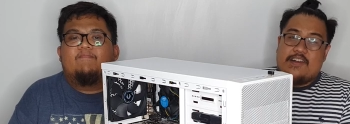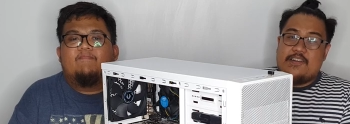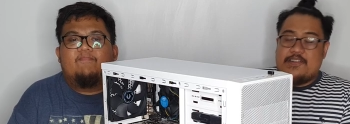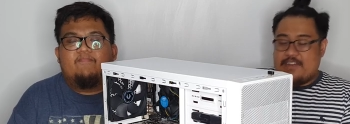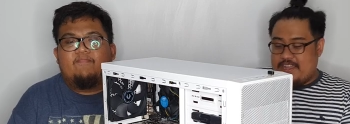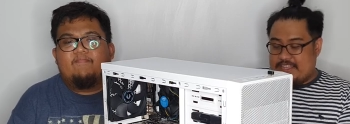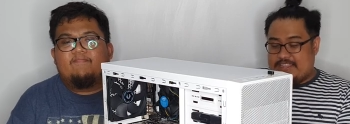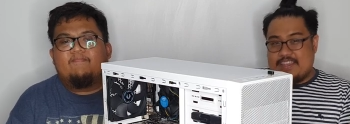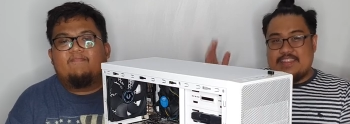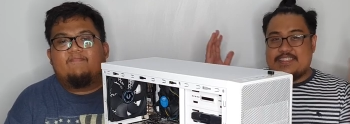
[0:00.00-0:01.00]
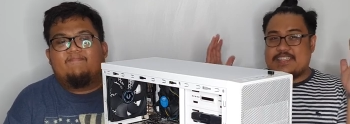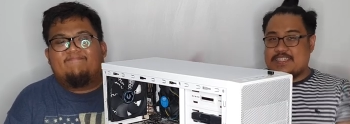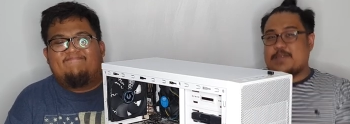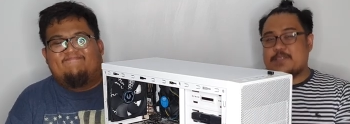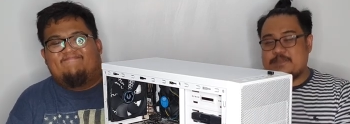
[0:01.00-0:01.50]
Speaker 1: Alright, and the
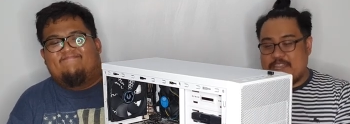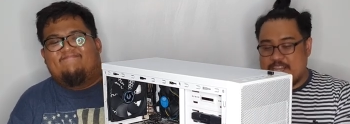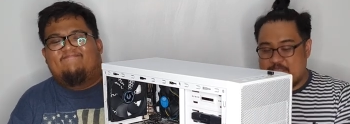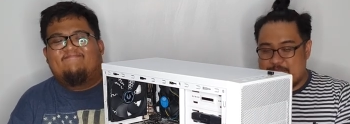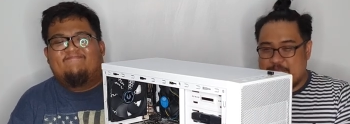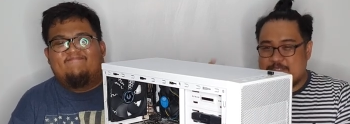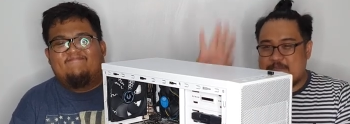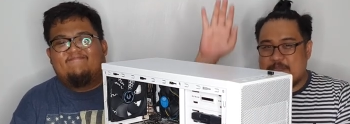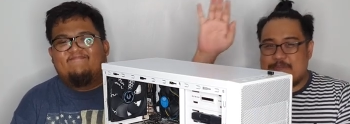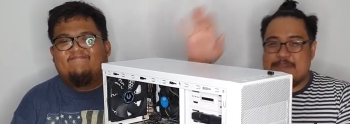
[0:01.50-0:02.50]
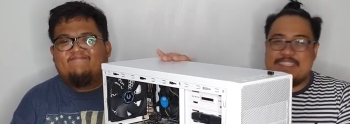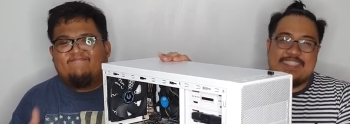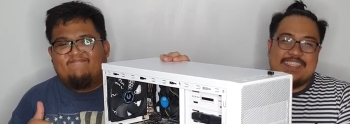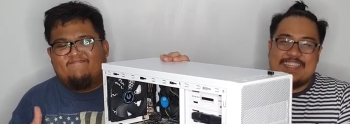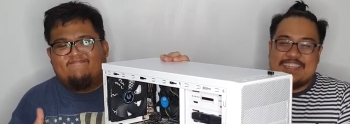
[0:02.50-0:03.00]
system is finally built. May
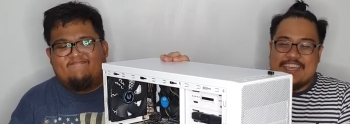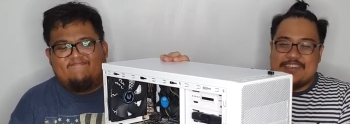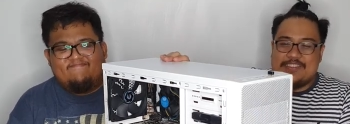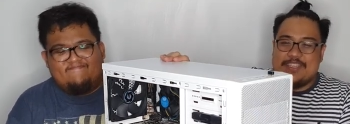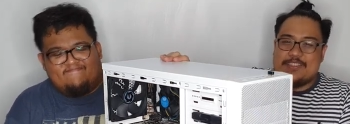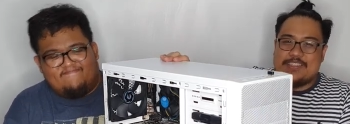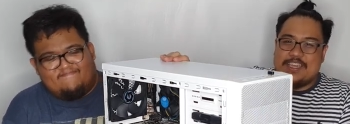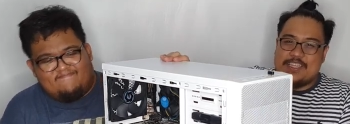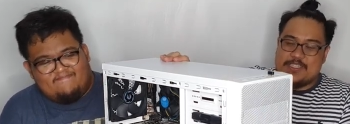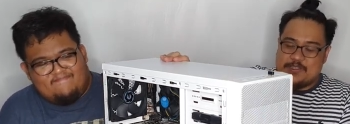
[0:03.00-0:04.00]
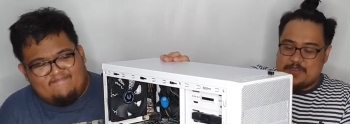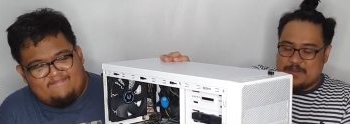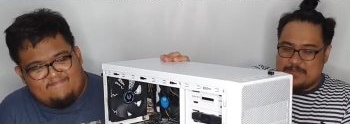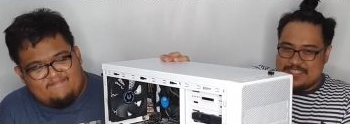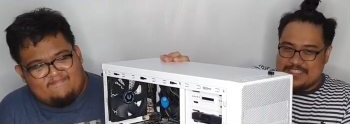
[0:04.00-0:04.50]
PC na tayo dito sa HQ ng
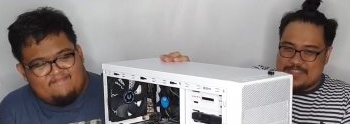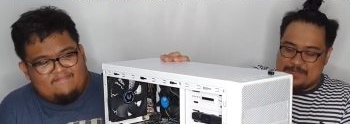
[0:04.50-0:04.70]
Bistek